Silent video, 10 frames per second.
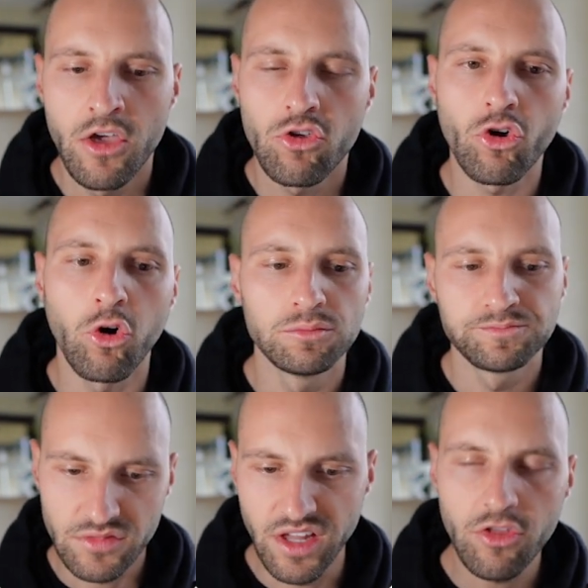So
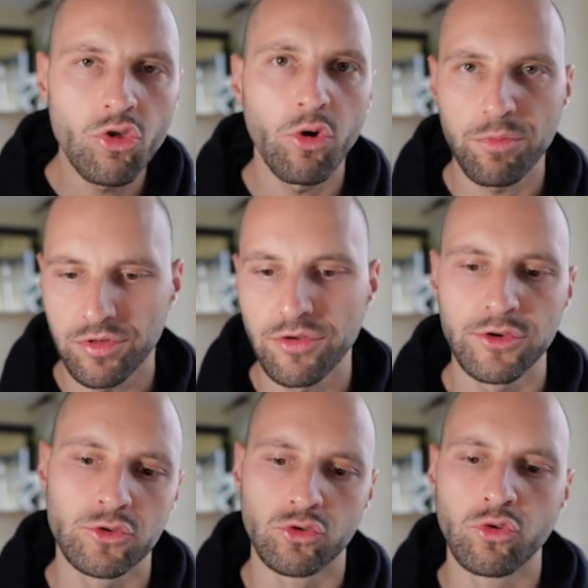there is no
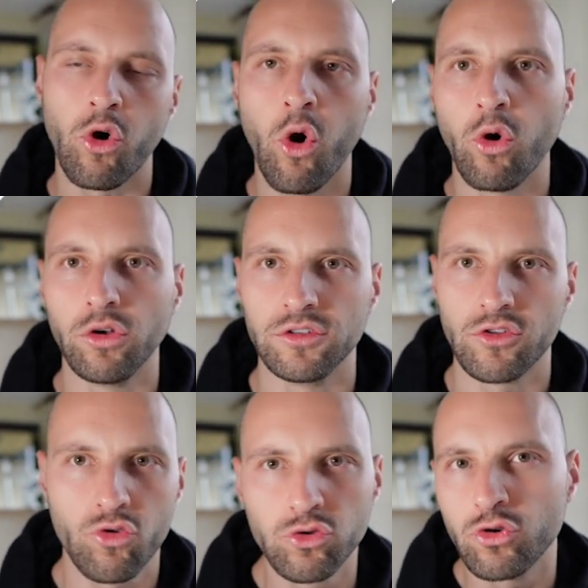specific rule on
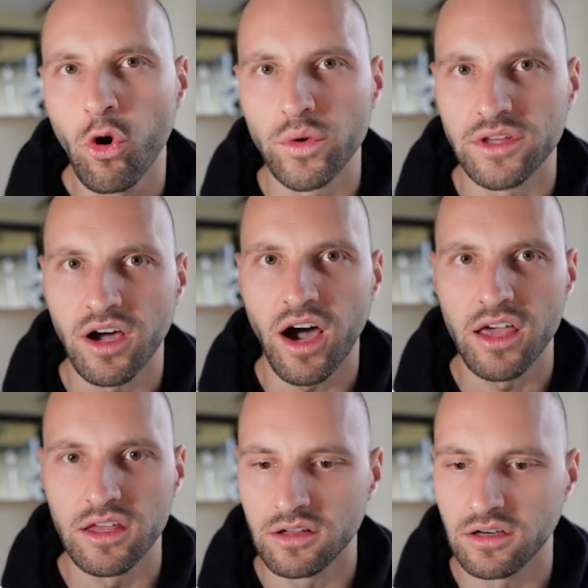should you go with a
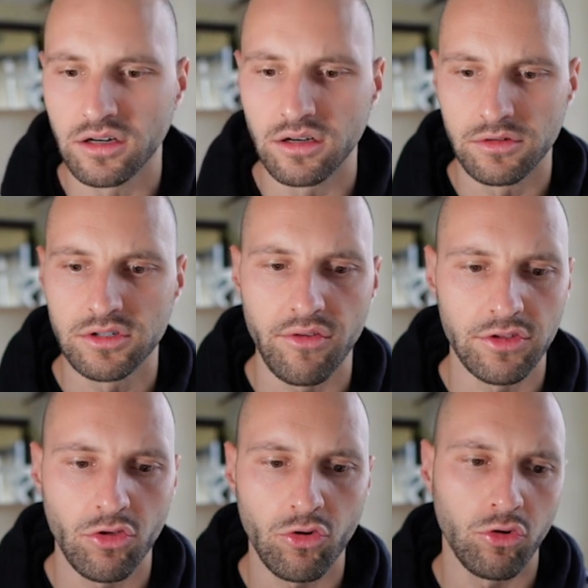high
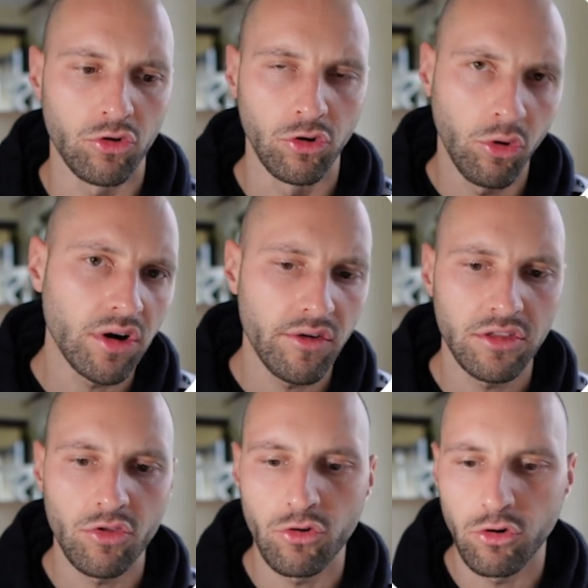gravity score or low
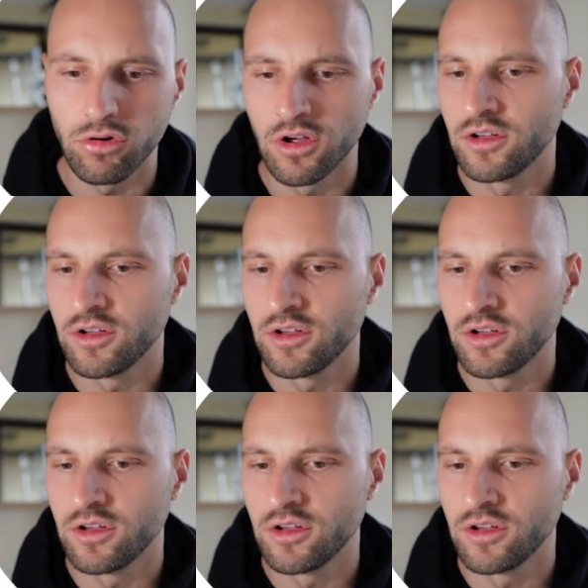gravity score.